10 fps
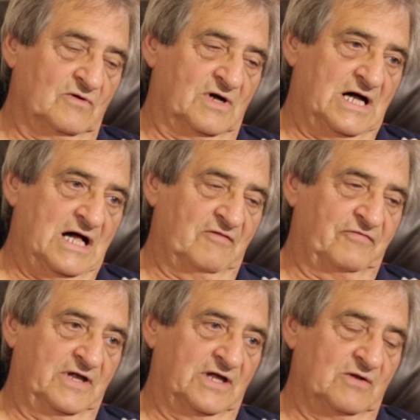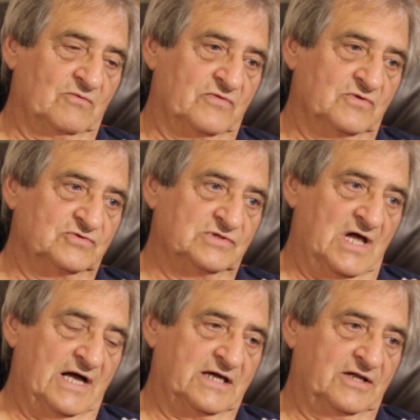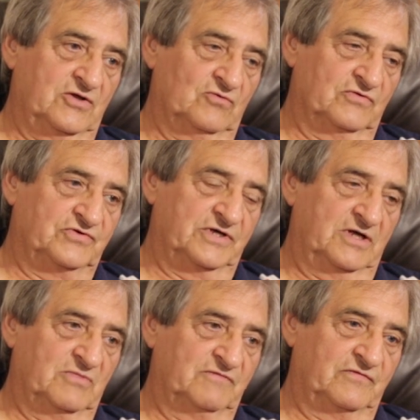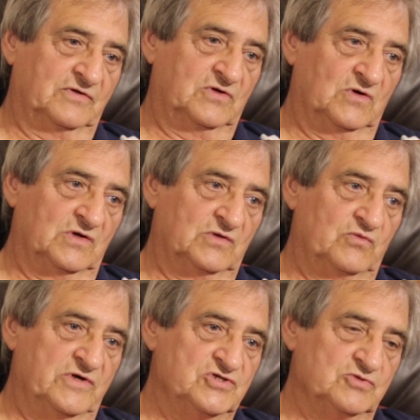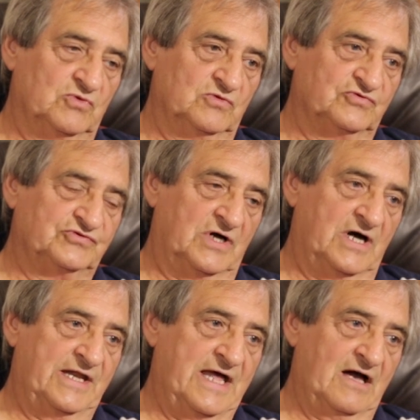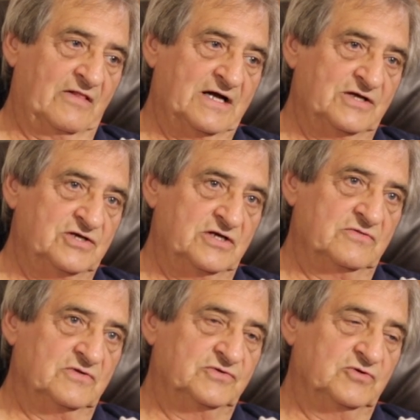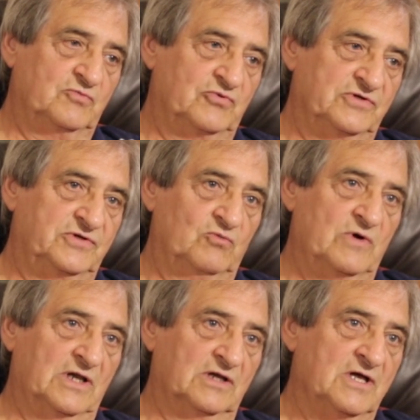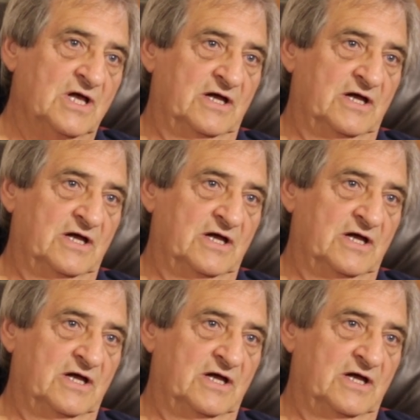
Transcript: Well, I think there was like any other team. If they'd got a reasonable side out that year, they'd do pretty well.